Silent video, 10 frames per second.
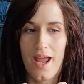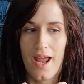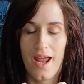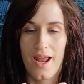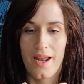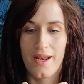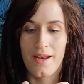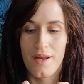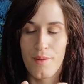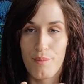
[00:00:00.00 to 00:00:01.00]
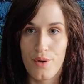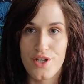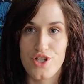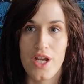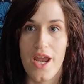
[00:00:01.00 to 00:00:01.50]
and
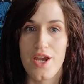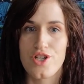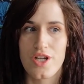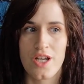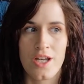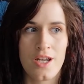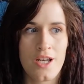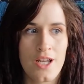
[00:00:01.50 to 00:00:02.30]
appreciation